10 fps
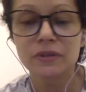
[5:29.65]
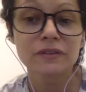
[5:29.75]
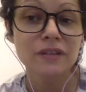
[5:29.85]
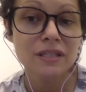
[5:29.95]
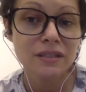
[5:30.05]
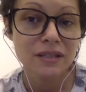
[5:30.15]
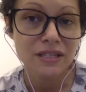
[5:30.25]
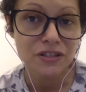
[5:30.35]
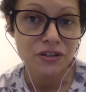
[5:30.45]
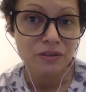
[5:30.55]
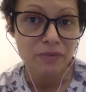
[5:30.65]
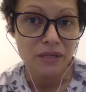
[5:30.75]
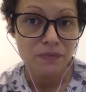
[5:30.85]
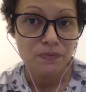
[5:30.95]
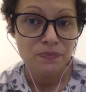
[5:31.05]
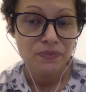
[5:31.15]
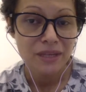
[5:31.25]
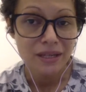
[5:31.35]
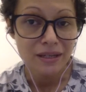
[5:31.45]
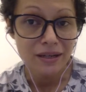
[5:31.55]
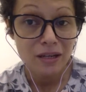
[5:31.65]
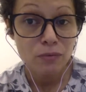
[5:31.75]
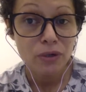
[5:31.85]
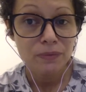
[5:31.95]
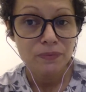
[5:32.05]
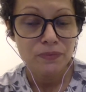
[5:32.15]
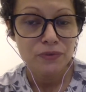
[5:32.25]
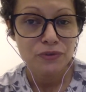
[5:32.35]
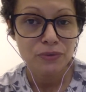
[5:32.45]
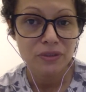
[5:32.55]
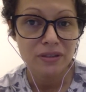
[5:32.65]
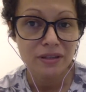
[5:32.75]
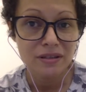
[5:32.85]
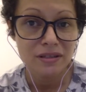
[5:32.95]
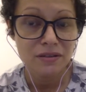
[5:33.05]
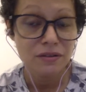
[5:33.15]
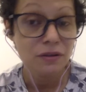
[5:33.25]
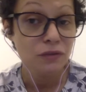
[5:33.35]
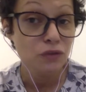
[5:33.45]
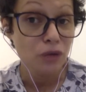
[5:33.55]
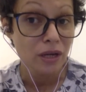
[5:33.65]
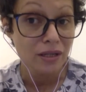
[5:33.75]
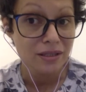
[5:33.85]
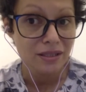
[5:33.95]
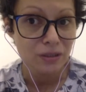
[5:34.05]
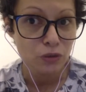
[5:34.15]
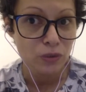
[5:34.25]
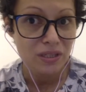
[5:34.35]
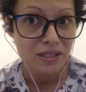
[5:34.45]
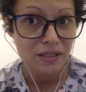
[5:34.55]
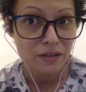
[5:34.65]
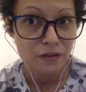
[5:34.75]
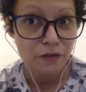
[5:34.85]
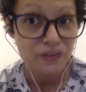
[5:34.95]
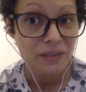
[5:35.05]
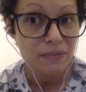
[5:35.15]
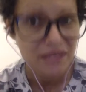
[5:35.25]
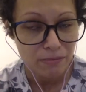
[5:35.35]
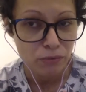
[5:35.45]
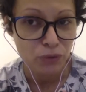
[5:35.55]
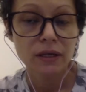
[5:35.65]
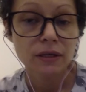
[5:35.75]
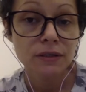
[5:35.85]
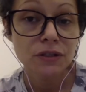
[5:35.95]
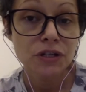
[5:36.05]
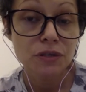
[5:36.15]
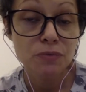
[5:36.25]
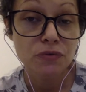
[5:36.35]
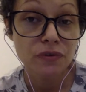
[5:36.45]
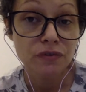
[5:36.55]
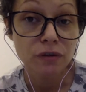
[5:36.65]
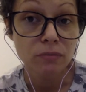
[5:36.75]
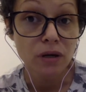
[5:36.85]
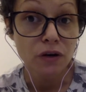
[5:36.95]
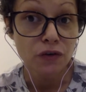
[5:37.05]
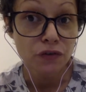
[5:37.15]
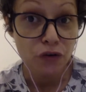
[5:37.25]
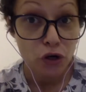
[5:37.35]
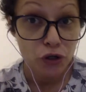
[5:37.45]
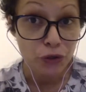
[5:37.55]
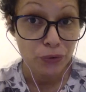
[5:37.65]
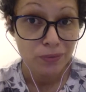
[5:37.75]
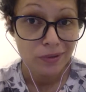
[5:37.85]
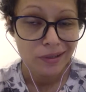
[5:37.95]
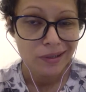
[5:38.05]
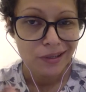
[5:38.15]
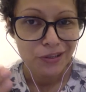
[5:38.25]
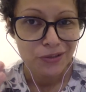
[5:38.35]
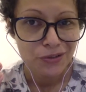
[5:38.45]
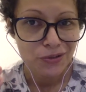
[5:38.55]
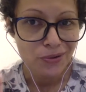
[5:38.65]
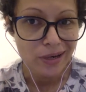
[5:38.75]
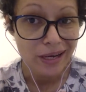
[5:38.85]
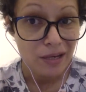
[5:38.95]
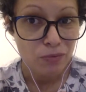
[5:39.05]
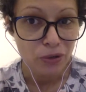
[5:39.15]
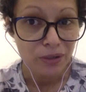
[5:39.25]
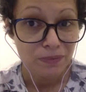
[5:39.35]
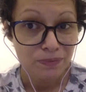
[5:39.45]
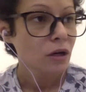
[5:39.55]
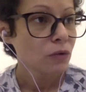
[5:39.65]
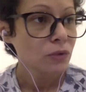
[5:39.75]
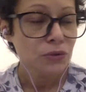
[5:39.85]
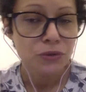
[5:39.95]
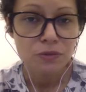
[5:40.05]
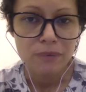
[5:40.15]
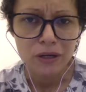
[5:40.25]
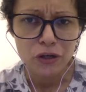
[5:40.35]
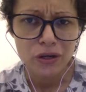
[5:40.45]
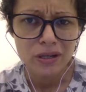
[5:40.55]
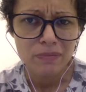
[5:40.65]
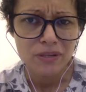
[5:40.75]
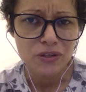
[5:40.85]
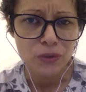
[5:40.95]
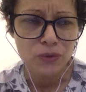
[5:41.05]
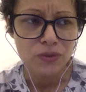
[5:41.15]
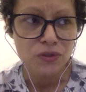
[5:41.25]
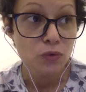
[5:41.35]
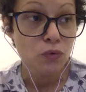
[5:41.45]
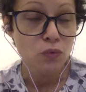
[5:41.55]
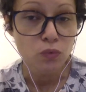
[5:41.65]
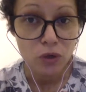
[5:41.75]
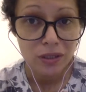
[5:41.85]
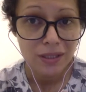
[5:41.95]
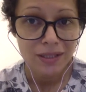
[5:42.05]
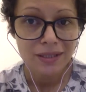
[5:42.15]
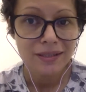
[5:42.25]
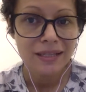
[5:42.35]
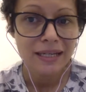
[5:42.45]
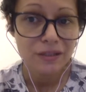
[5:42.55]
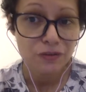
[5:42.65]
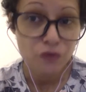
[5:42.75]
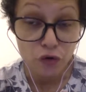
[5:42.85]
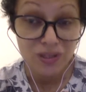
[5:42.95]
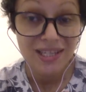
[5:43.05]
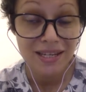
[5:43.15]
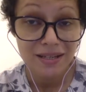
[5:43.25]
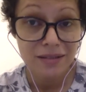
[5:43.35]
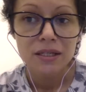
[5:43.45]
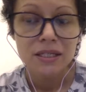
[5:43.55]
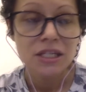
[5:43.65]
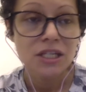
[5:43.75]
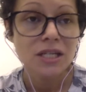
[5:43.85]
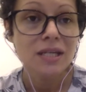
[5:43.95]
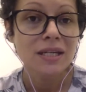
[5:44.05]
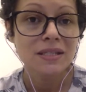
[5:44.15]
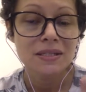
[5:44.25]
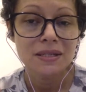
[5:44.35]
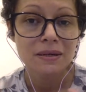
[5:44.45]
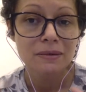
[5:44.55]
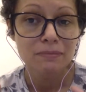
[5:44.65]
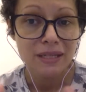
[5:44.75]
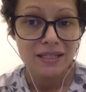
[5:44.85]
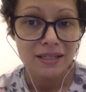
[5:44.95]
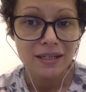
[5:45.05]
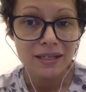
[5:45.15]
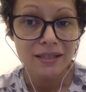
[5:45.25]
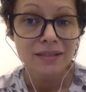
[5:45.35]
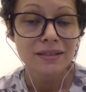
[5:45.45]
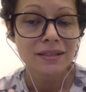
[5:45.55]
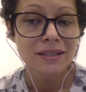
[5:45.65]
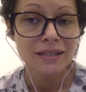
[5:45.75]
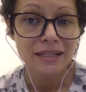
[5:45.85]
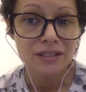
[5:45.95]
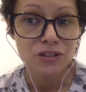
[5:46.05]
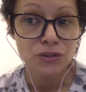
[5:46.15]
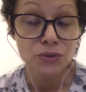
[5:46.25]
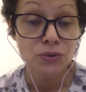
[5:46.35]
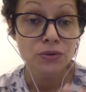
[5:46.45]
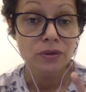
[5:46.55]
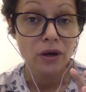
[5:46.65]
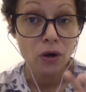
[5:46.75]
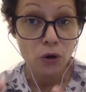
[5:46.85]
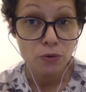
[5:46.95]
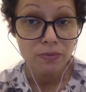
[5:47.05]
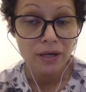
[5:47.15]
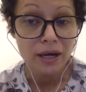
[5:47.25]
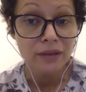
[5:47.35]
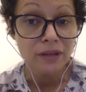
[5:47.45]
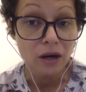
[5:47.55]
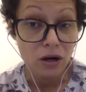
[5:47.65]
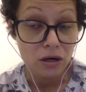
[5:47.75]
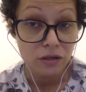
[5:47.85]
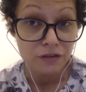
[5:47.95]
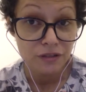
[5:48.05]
Vesta is going to be in Libra from the 19th of July until the 20th of September. So she's moving from Virgo to Libra. We talked about her in episodes 1 and 13. She is basically connected to the home and the hearth.